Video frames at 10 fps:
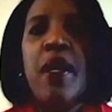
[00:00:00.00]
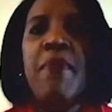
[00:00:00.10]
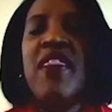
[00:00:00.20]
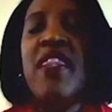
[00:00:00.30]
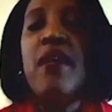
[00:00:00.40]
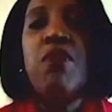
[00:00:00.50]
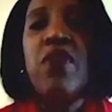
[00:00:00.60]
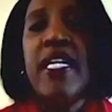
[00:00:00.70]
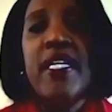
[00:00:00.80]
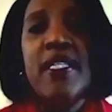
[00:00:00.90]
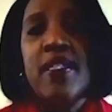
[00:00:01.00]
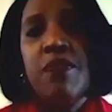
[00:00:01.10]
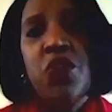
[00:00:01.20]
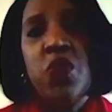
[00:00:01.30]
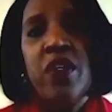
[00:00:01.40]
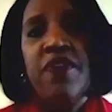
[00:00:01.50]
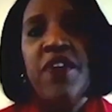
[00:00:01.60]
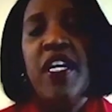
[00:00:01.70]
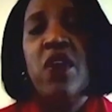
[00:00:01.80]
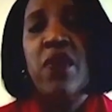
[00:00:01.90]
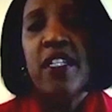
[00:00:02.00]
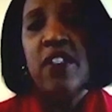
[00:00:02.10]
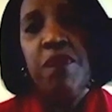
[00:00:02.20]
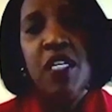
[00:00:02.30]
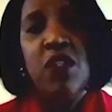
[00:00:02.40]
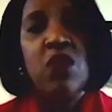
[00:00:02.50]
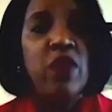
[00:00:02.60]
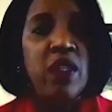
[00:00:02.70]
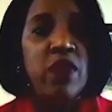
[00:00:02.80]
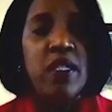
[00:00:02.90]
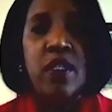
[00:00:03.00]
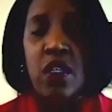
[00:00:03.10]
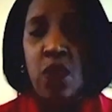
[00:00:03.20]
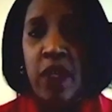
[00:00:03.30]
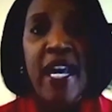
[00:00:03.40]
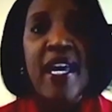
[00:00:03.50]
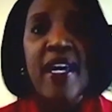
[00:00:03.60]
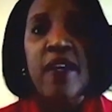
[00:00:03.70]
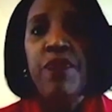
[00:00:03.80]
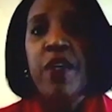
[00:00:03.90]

but then bring in some sort of interactive piece, whether it's a Q&A,